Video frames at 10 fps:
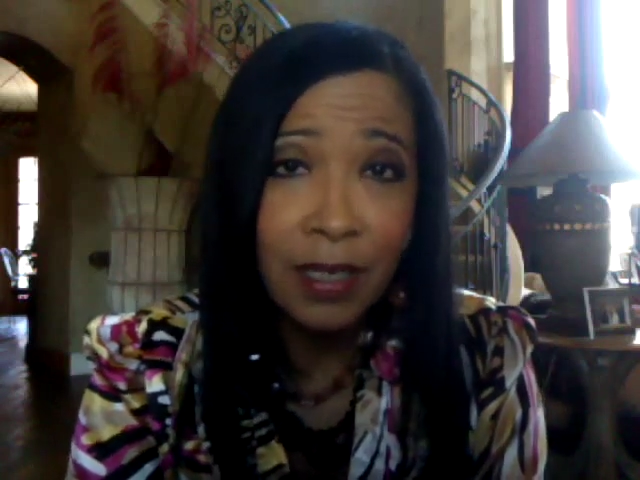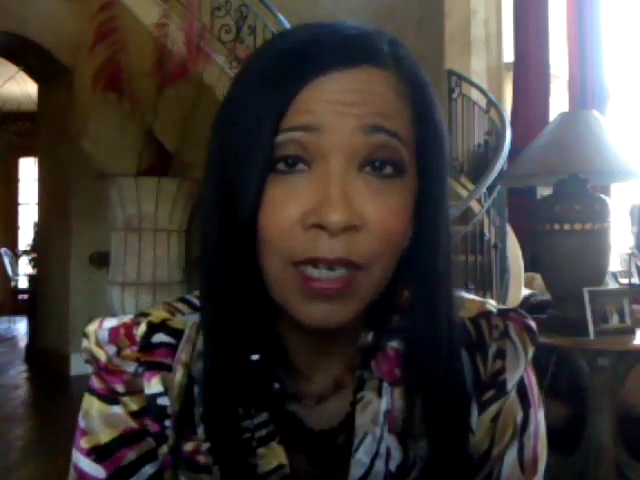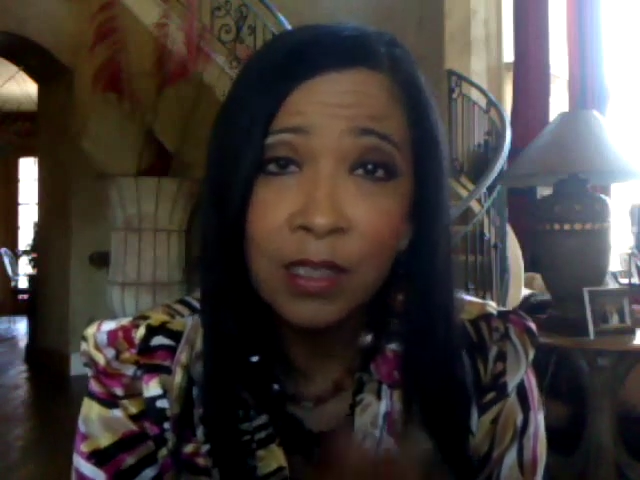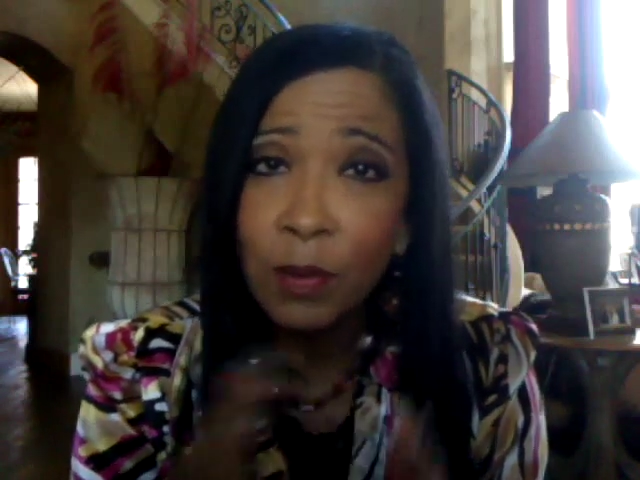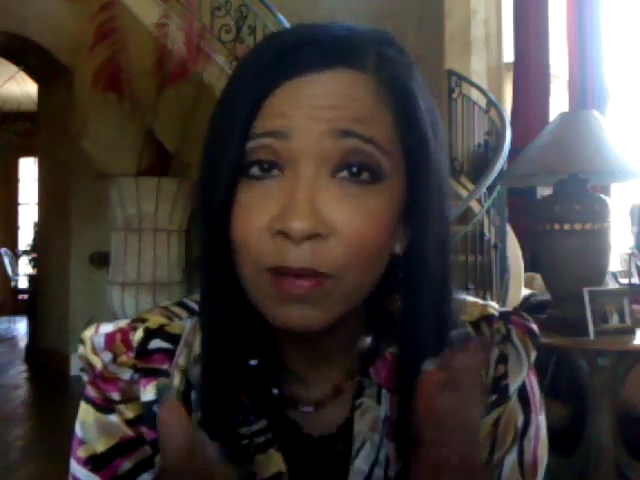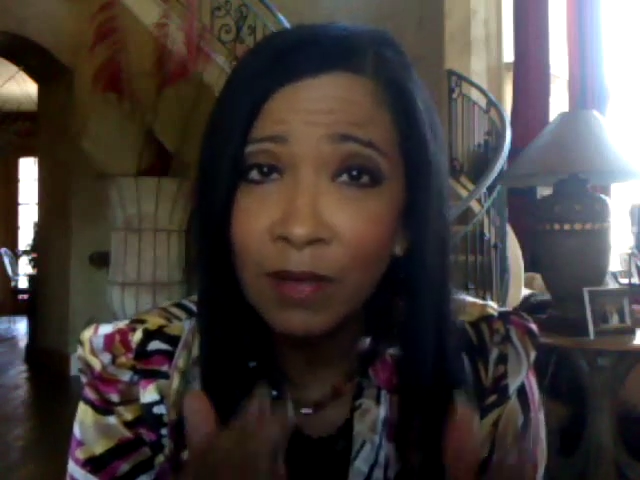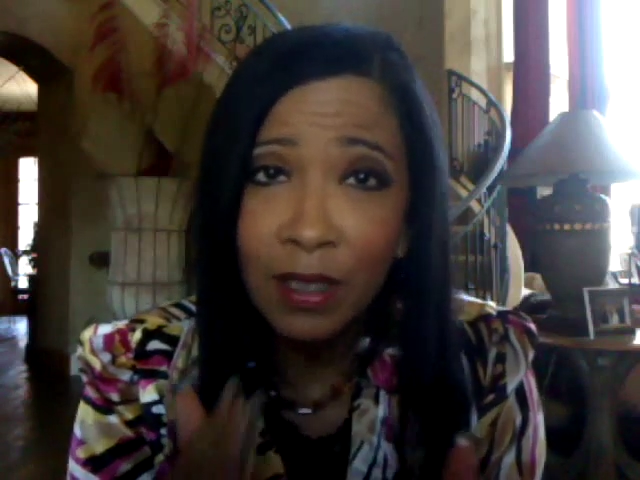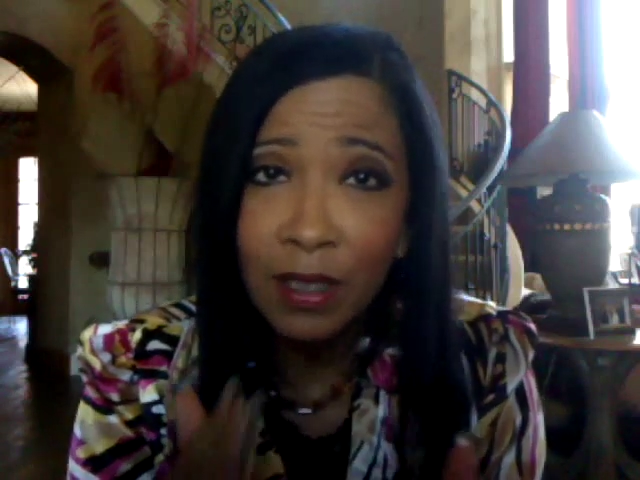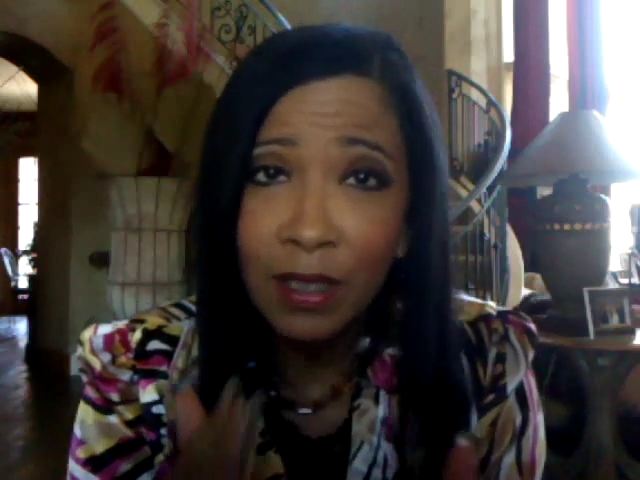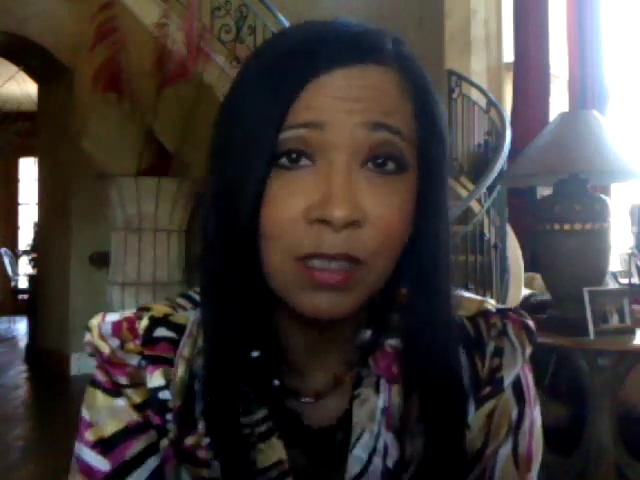God's way of
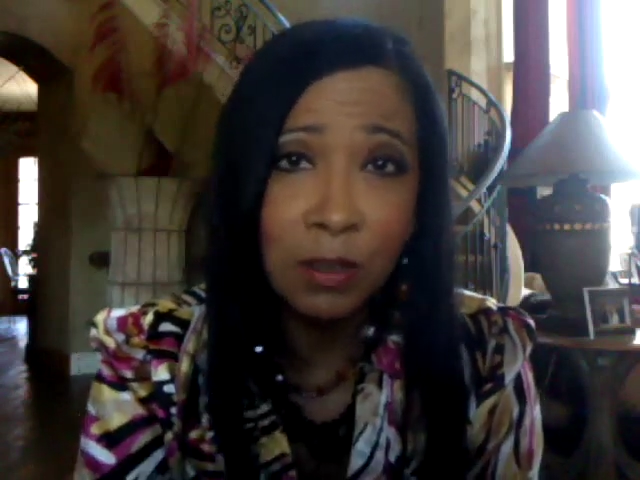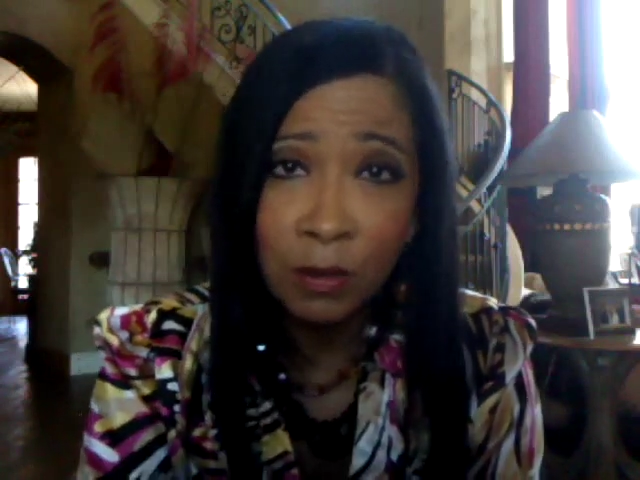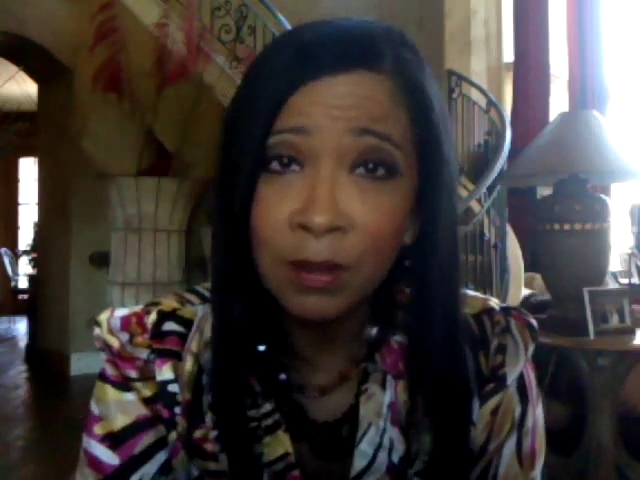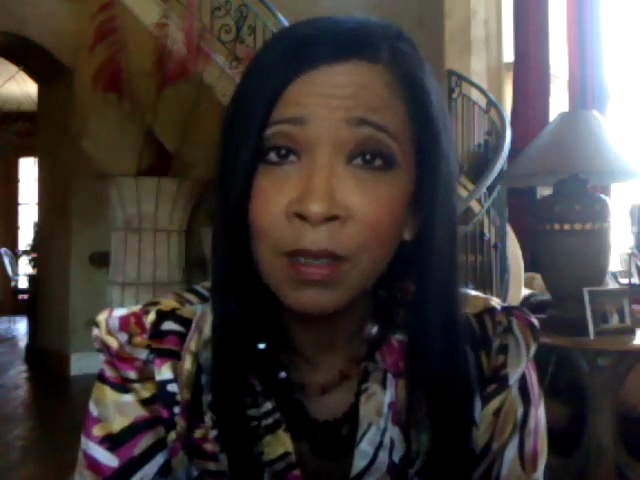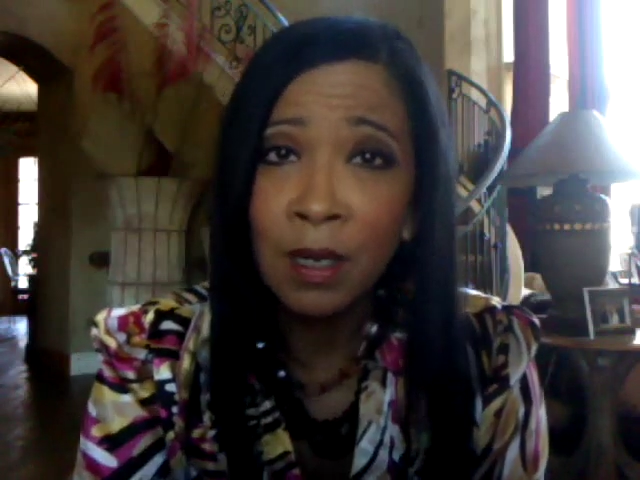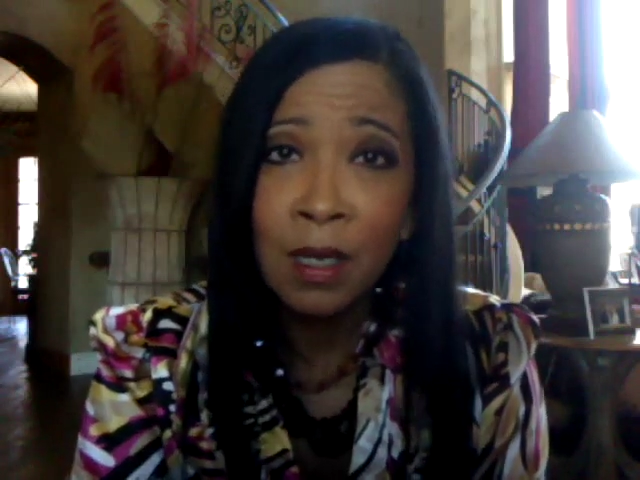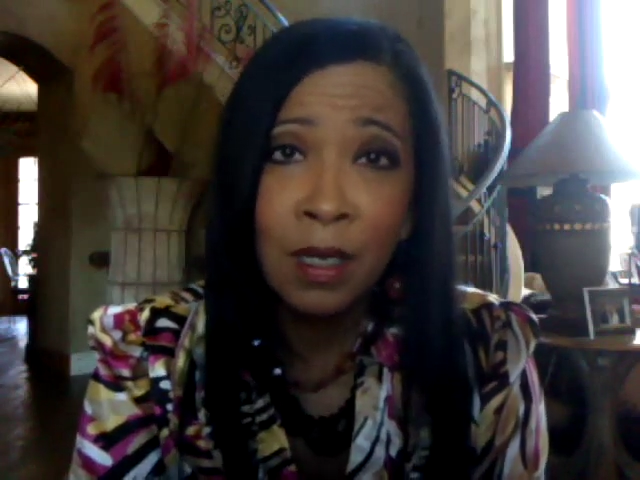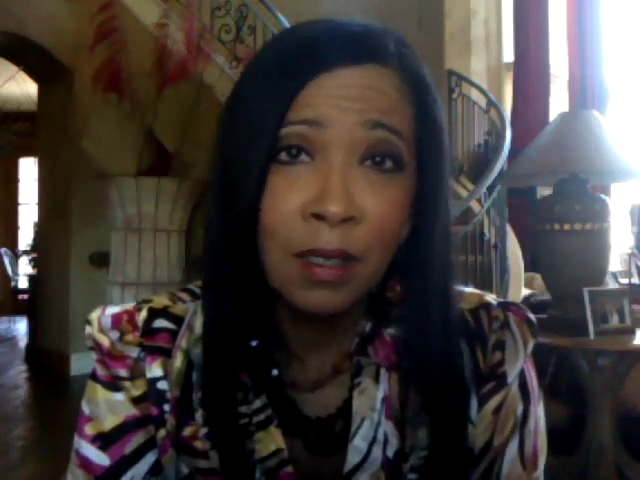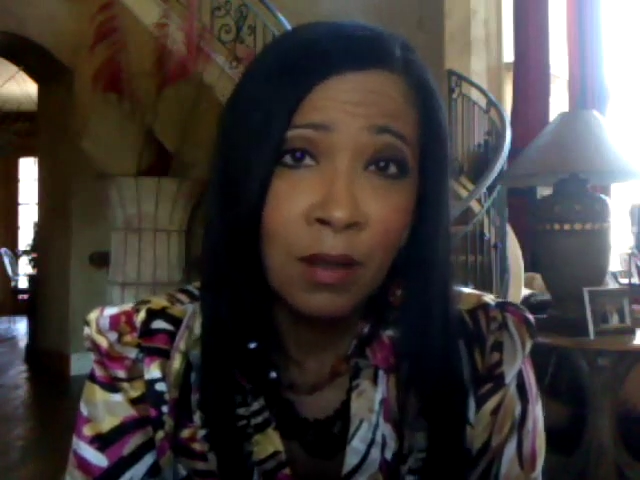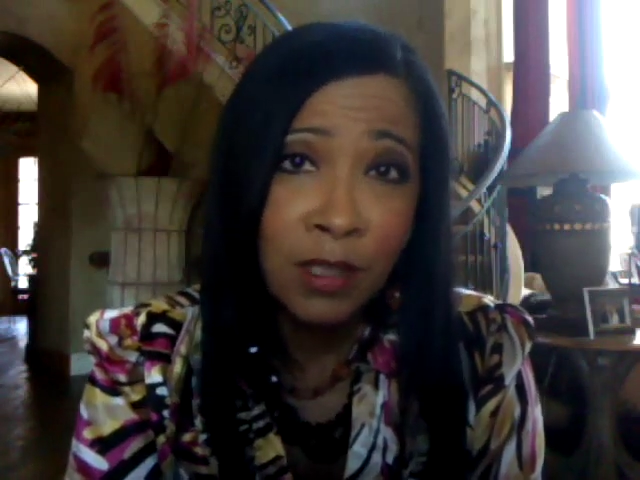thinking,
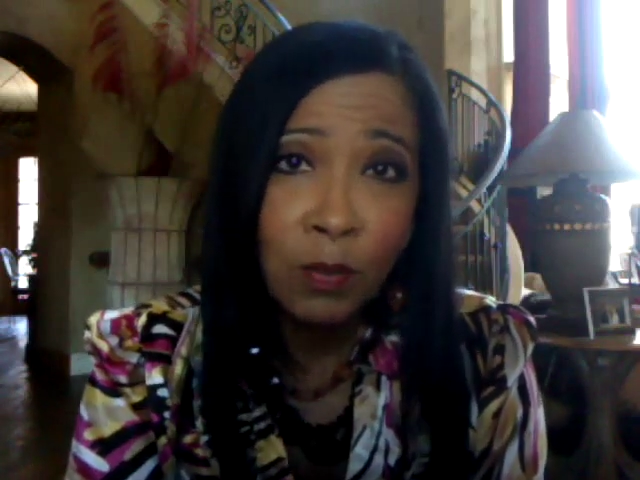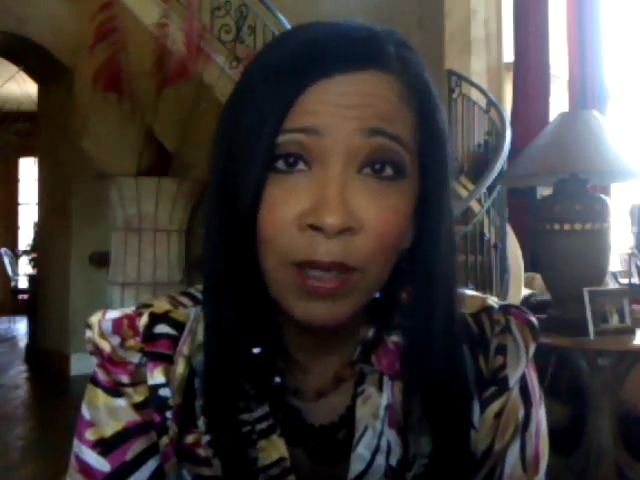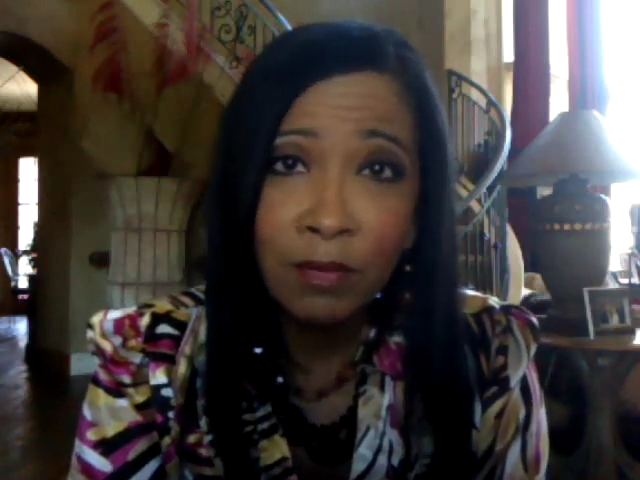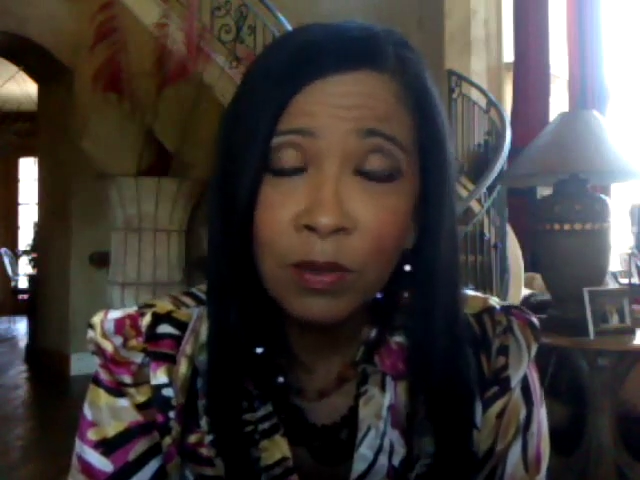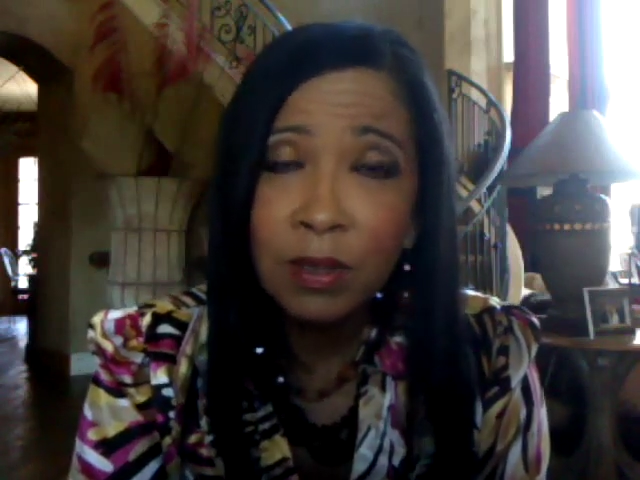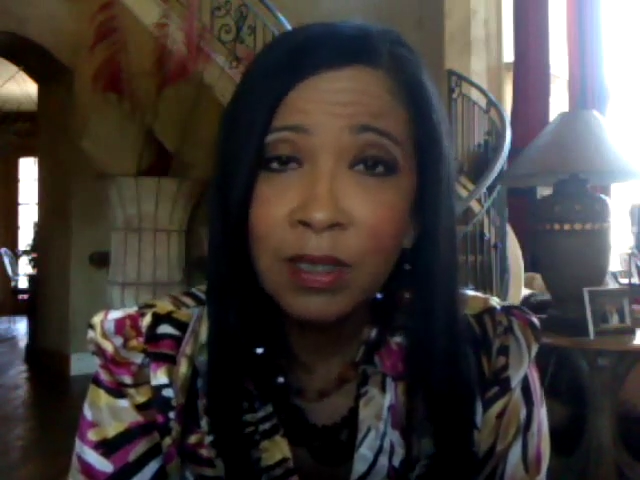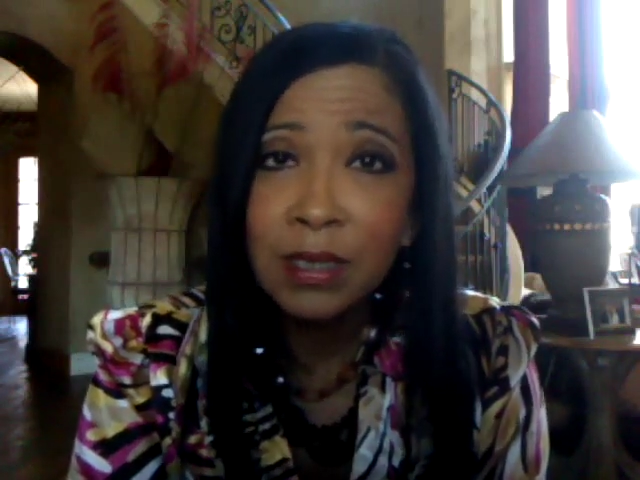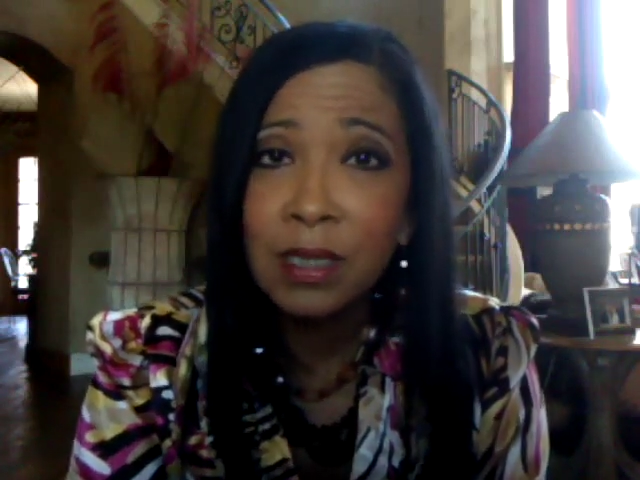His way of doing things,